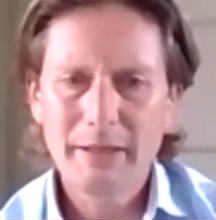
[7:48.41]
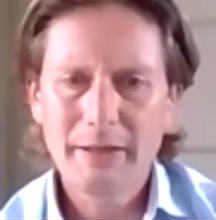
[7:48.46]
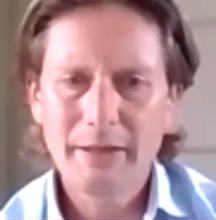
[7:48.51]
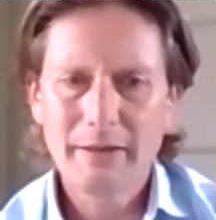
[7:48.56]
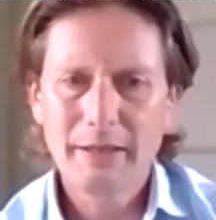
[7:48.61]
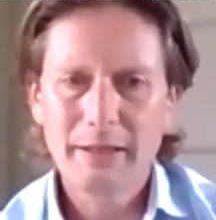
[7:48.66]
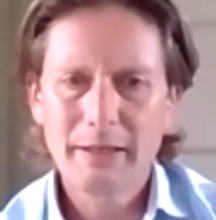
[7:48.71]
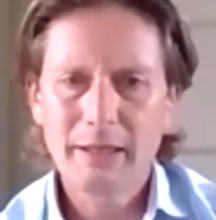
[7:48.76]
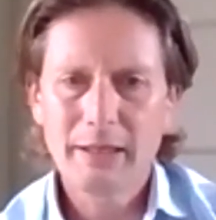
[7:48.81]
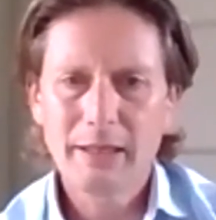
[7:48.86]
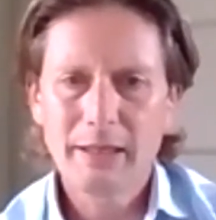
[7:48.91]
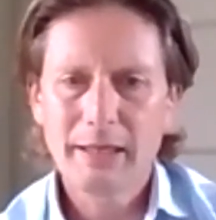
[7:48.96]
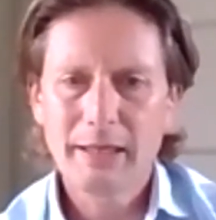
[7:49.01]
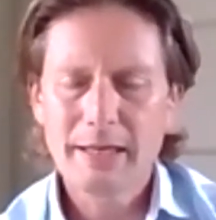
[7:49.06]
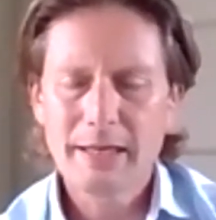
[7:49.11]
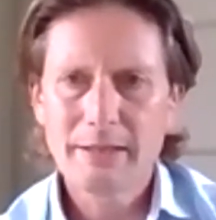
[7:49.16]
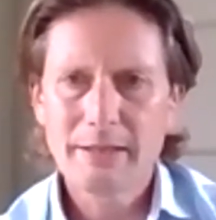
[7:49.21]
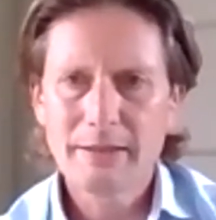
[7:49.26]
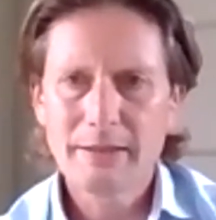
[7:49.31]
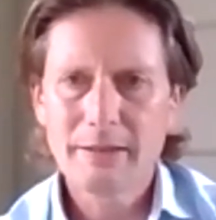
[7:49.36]
I think get
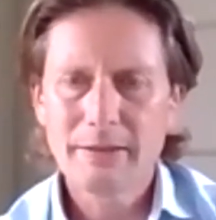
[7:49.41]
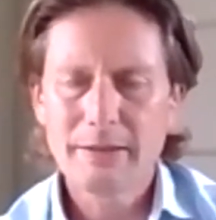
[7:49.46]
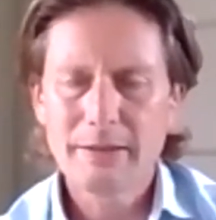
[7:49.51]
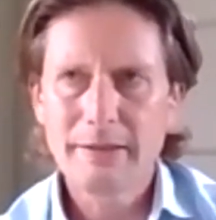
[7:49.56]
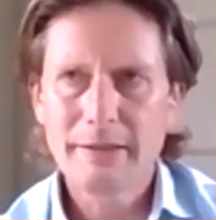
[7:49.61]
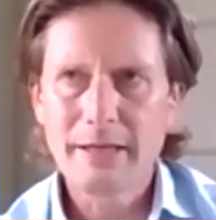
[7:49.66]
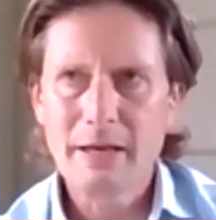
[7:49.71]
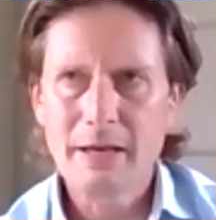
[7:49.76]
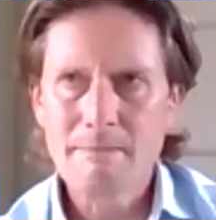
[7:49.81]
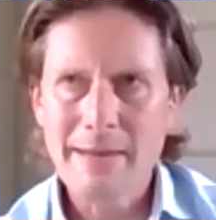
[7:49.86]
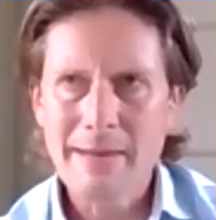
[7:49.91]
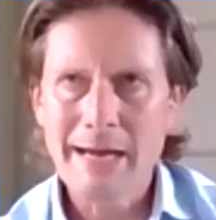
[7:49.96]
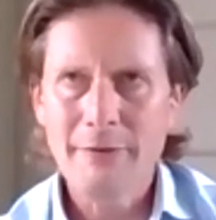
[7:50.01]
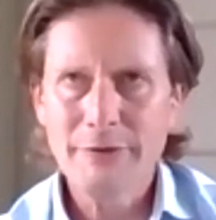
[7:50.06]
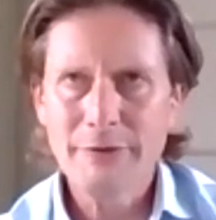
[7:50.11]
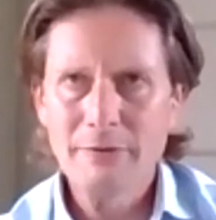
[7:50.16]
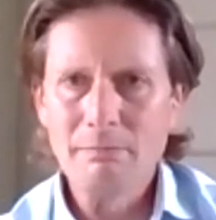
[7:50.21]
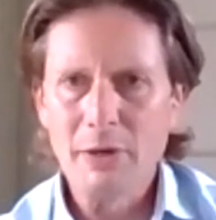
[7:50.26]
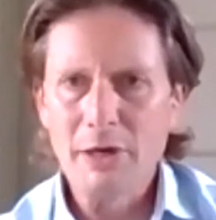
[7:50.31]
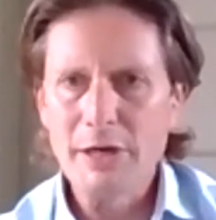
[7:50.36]
the
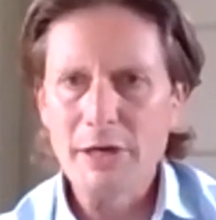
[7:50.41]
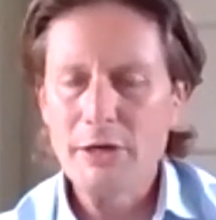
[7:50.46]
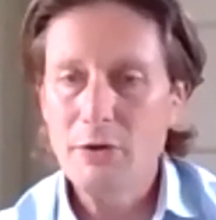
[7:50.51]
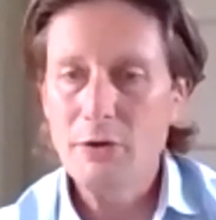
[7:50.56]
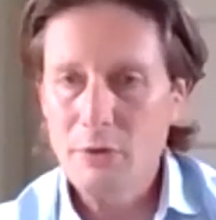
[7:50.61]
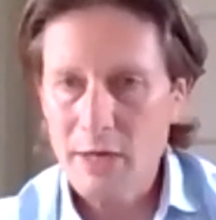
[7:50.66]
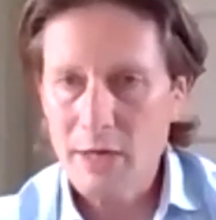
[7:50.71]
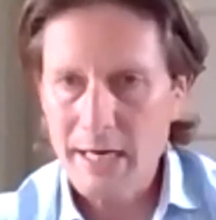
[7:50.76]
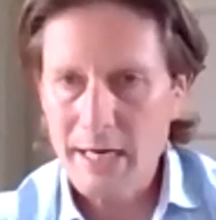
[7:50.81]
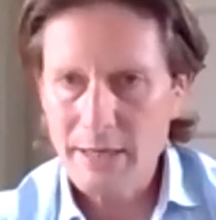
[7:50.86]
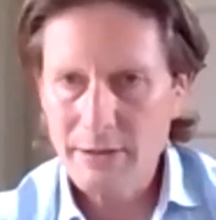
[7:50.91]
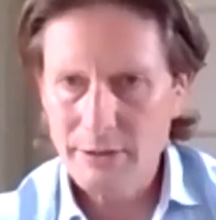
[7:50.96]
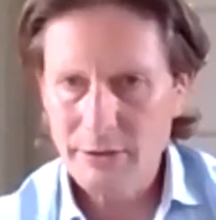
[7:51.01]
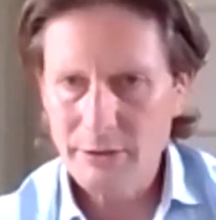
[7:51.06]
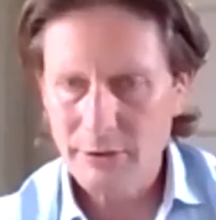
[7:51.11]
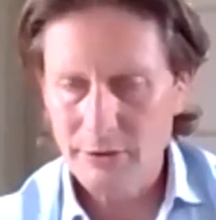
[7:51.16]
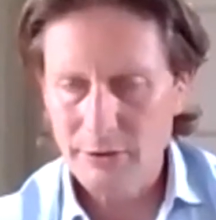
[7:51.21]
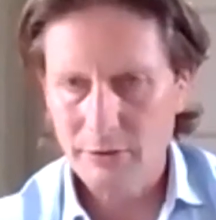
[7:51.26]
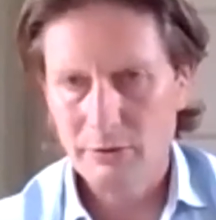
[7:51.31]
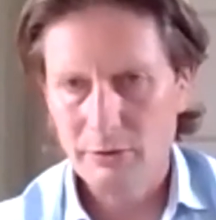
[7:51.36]
amount of money you need
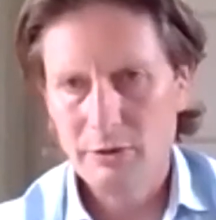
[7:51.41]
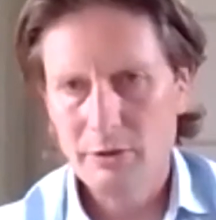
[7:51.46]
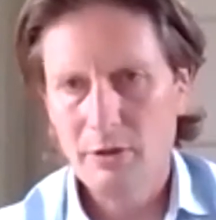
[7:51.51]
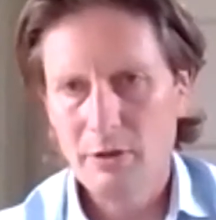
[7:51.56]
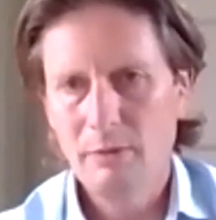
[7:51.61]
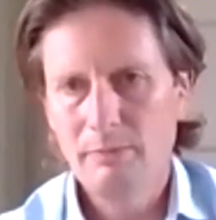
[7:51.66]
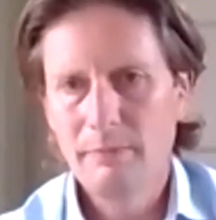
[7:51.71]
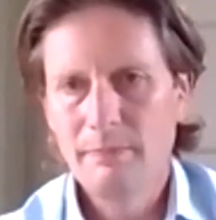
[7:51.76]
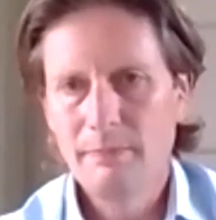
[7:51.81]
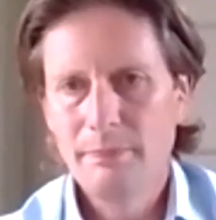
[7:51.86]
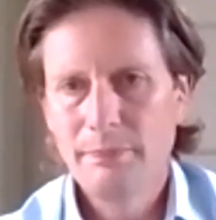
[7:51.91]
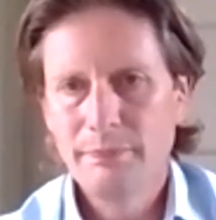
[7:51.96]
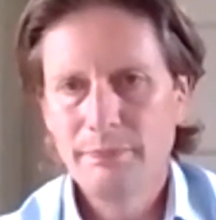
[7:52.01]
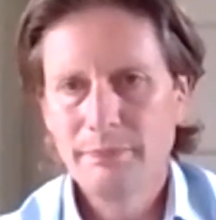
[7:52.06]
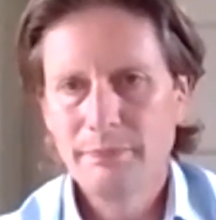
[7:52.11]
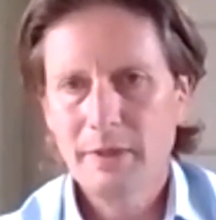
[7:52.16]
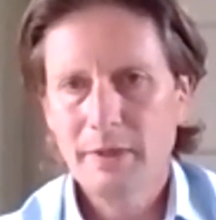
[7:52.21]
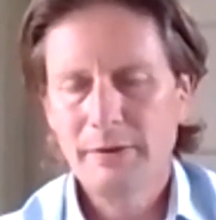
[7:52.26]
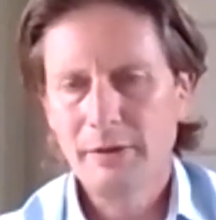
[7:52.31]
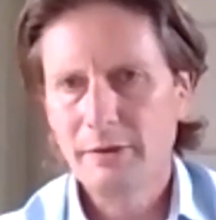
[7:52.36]
to do the job,
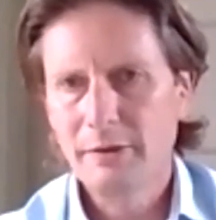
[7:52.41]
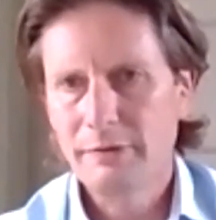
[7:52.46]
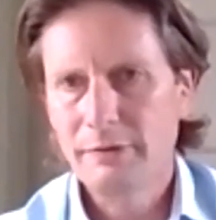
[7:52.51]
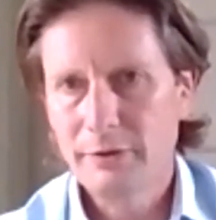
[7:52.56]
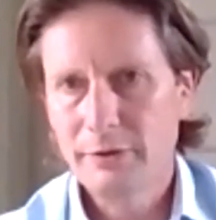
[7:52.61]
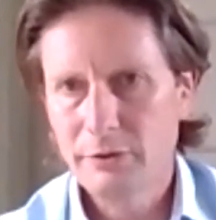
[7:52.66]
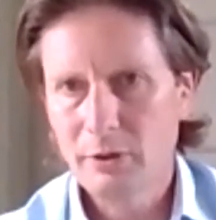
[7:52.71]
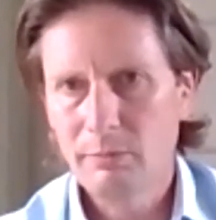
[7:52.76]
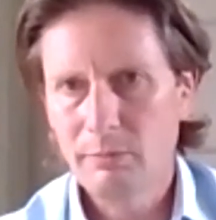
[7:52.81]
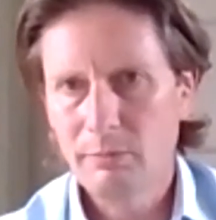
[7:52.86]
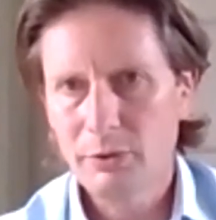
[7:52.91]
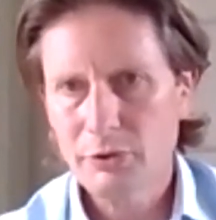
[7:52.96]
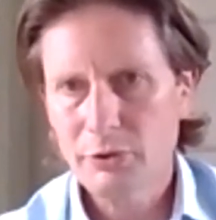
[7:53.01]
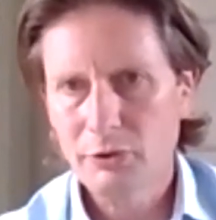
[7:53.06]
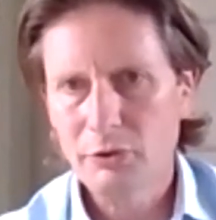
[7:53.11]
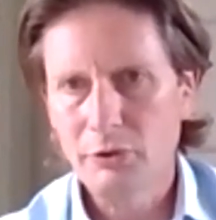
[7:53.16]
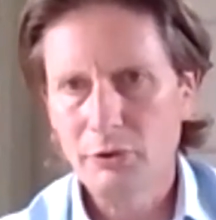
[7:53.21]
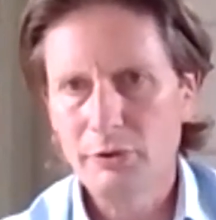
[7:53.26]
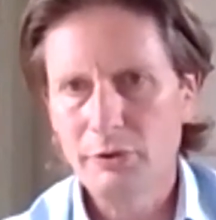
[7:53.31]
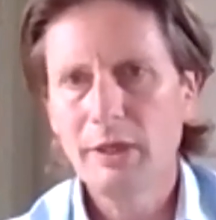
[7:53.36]
and then if the job looks
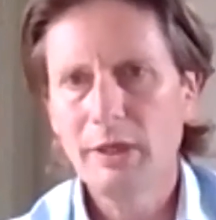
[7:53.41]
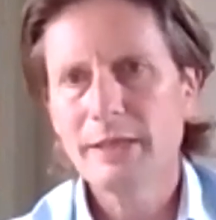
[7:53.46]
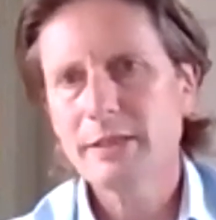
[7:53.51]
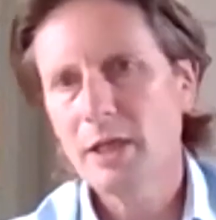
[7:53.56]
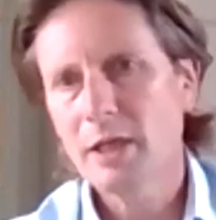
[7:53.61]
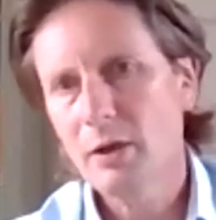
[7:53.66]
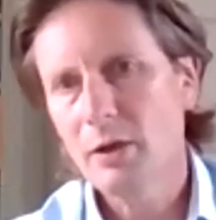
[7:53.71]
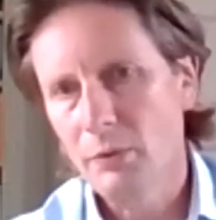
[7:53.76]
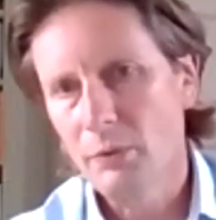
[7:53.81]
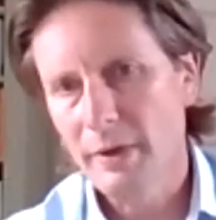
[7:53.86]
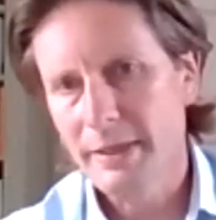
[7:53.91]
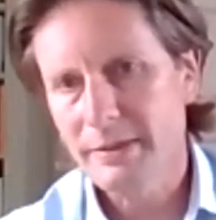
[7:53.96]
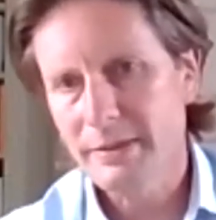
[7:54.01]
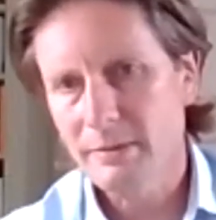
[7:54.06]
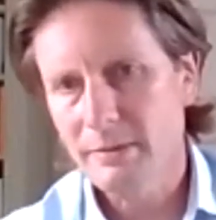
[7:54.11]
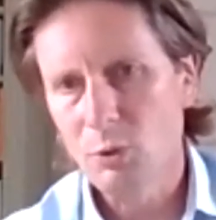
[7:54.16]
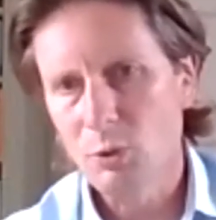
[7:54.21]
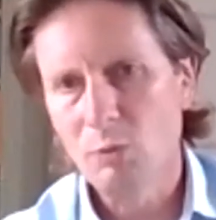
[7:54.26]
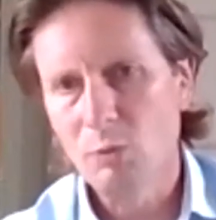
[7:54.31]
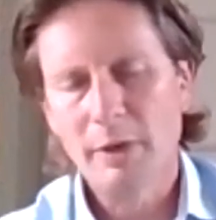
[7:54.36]
good, let's go and raise
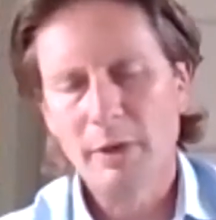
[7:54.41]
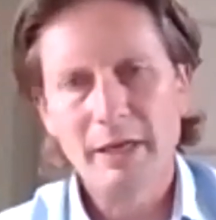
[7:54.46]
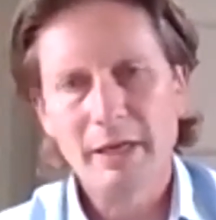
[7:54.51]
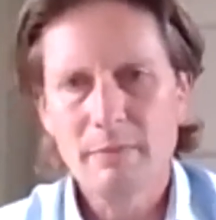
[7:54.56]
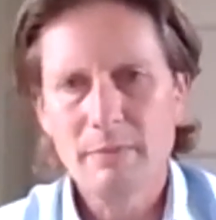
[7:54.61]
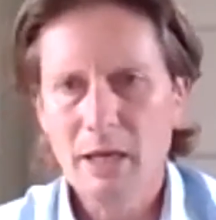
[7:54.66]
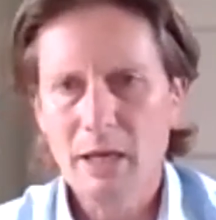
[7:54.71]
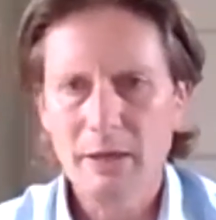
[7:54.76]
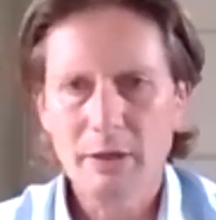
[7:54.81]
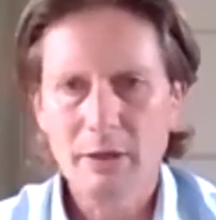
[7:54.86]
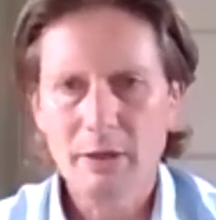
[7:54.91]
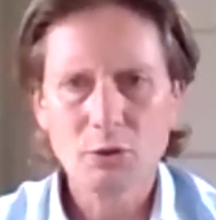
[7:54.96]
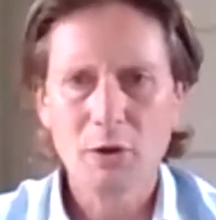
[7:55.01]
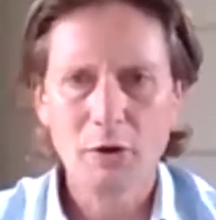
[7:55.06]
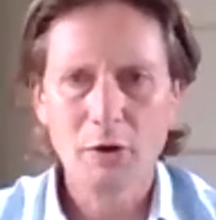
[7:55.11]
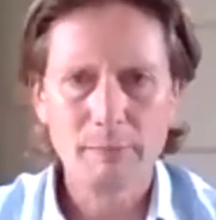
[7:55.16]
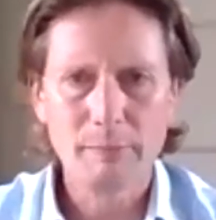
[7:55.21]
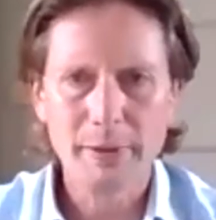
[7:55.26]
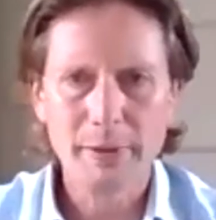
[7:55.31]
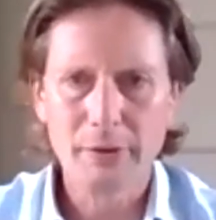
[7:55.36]
some more money, maybe at 12p
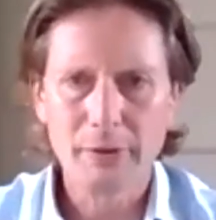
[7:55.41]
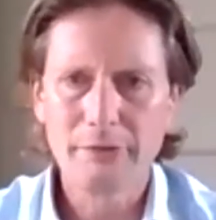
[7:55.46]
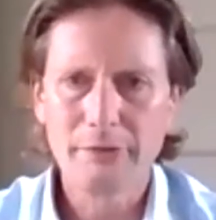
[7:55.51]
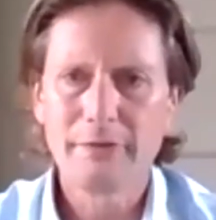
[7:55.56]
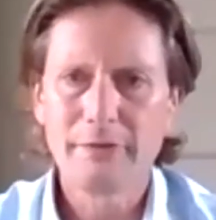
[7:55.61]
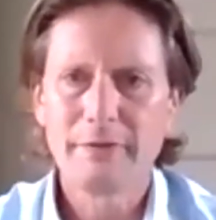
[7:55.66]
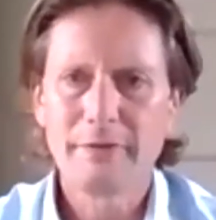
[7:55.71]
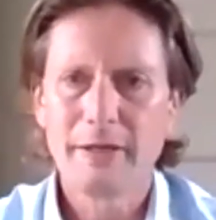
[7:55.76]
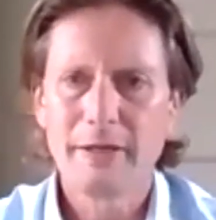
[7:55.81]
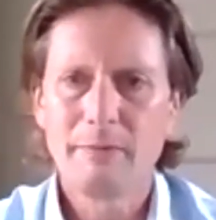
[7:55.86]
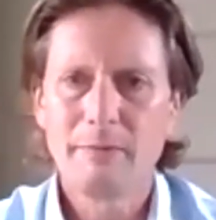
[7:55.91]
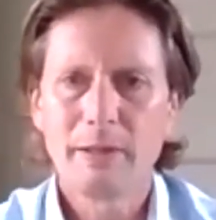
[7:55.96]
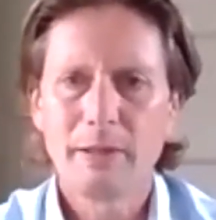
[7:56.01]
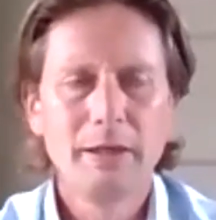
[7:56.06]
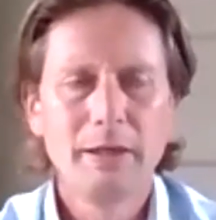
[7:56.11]
or 15p.